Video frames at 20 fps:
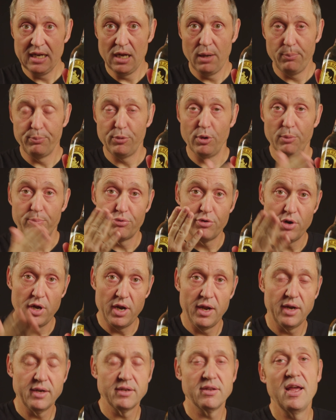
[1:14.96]
up your
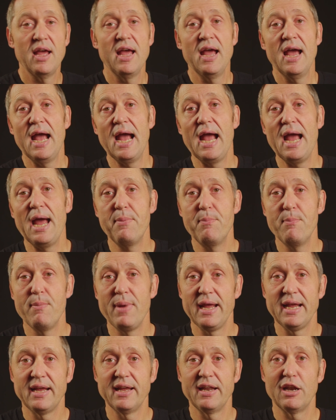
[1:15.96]
product and
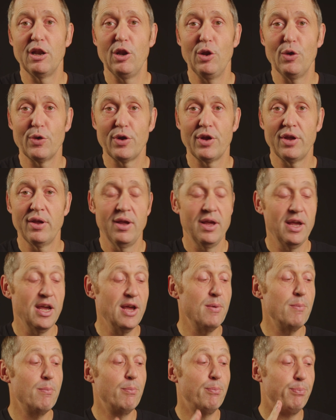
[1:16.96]
make it look
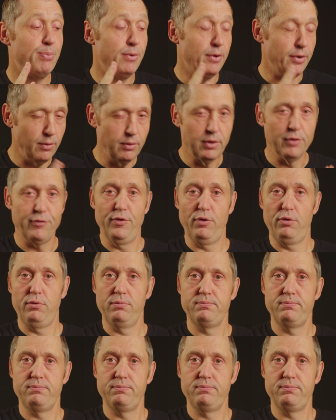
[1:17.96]
beautiful.